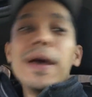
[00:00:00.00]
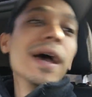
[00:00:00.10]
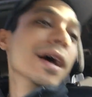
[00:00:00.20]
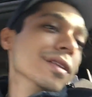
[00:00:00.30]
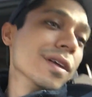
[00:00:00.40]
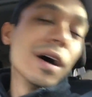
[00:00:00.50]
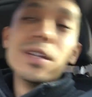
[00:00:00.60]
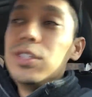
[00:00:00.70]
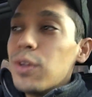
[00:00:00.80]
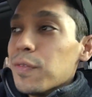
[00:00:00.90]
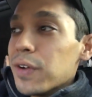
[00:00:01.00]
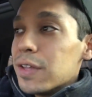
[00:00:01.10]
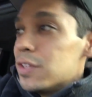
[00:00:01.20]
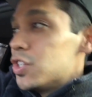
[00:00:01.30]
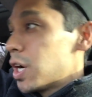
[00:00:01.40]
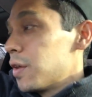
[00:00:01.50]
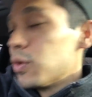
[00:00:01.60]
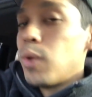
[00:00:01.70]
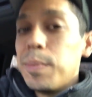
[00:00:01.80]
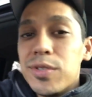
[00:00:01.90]
and uh, don't forget to check out
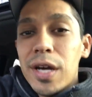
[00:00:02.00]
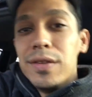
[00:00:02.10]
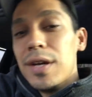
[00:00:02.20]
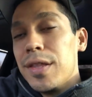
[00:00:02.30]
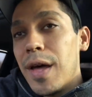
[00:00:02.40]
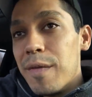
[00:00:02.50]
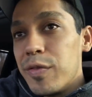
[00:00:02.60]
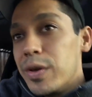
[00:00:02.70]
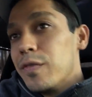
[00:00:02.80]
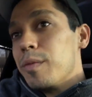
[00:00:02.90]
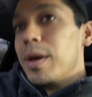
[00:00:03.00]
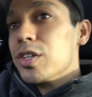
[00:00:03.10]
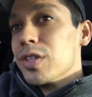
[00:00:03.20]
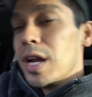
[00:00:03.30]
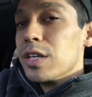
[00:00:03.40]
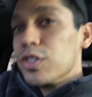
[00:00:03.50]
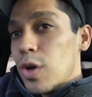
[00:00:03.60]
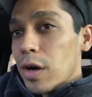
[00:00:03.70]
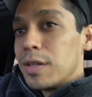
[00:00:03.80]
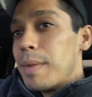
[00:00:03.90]
the website to get that free information that I just
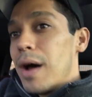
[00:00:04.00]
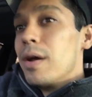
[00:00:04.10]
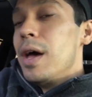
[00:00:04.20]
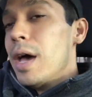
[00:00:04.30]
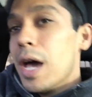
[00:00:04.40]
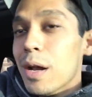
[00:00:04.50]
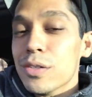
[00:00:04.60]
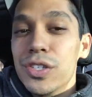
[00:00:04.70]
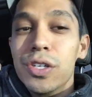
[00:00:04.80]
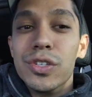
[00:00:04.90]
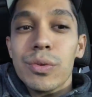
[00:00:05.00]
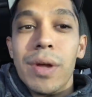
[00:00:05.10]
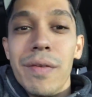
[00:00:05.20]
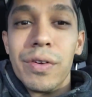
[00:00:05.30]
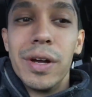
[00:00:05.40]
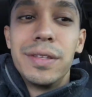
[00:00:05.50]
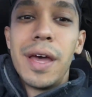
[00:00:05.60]
talked about. And I'll see you soon. Have a great